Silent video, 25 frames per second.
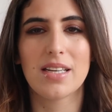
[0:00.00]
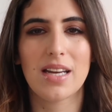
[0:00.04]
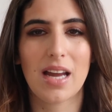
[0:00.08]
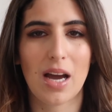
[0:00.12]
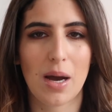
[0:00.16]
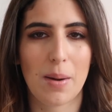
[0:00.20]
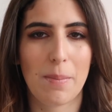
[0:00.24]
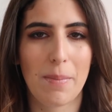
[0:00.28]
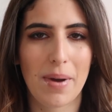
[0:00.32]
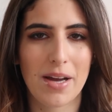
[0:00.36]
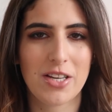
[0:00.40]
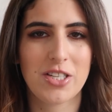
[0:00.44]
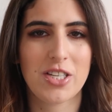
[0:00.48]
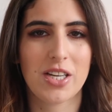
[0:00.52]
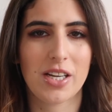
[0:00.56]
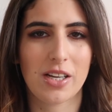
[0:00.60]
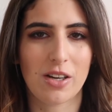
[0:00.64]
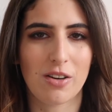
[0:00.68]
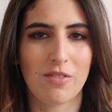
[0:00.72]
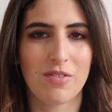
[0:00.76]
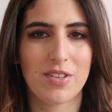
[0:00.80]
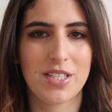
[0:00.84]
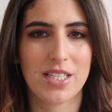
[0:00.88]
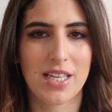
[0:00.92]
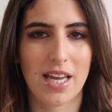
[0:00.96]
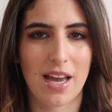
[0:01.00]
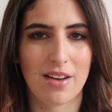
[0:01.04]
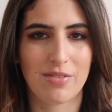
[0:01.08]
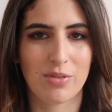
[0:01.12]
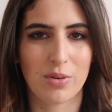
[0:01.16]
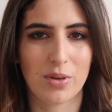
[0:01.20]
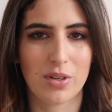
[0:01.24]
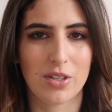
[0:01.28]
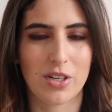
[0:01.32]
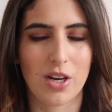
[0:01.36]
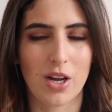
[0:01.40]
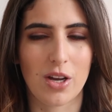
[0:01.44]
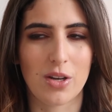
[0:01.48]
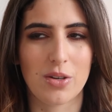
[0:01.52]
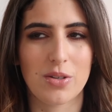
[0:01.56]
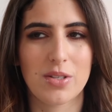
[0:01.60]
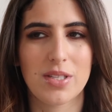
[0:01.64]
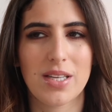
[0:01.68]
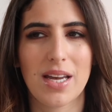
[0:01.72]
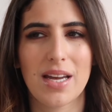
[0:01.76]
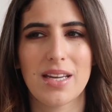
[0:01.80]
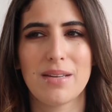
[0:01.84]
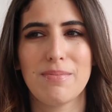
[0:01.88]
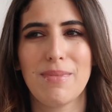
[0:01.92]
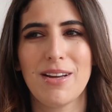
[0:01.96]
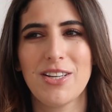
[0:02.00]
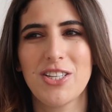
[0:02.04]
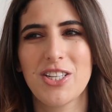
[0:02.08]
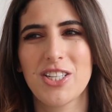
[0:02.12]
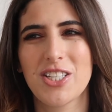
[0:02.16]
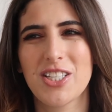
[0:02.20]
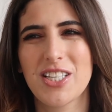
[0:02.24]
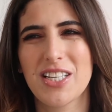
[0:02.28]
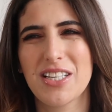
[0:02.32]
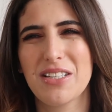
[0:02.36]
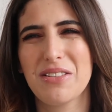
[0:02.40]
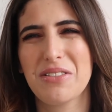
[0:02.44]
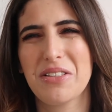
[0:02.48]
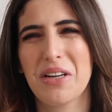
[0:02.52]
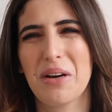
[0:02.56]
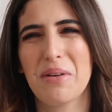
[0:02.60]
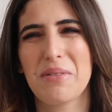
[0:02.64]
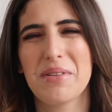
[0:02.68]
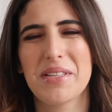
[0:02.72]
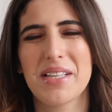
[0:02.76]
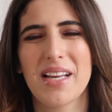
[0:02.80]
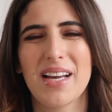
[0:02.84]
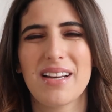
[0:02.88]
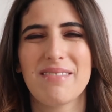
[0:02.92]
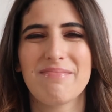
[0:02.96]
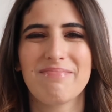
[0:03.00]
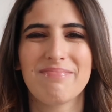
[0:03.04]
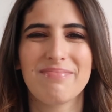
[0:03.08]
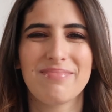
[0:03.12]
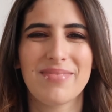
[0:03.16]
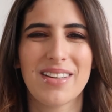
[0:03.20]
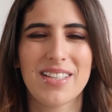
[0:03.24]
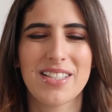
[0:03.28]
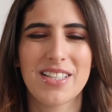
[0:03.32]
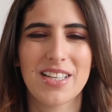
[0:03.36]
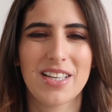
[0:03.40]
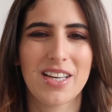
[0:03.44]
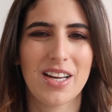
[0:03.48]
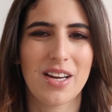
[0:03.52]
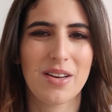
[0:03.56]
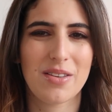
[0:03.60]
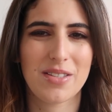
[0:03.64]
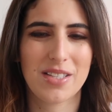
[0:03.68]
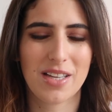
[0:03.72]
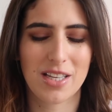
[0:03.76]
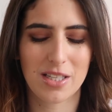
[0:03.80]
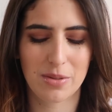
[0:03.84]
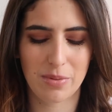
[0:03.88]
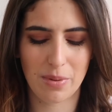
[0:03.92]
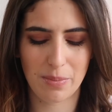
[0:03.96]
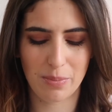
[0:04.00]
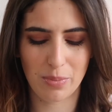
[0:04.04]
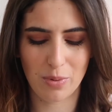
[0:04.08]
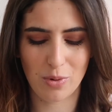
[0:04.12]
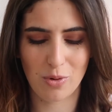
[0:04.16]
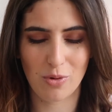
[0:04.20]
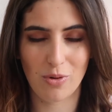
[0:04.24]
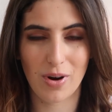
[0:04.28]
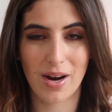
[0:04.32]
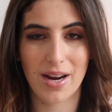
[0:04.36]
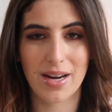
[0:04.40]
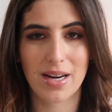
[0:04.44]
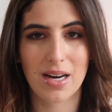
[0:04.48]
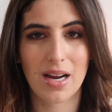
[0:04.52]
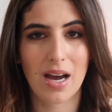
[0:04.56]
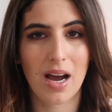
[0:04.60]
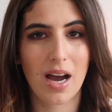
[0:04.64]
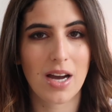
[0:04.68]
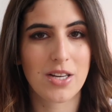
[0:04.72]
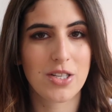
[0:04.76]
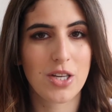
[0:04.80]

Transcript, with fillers: Now Magic, obviously everyone knows. And Magic Chilled, I was like, mm, I don't know, it sounds a bit boring.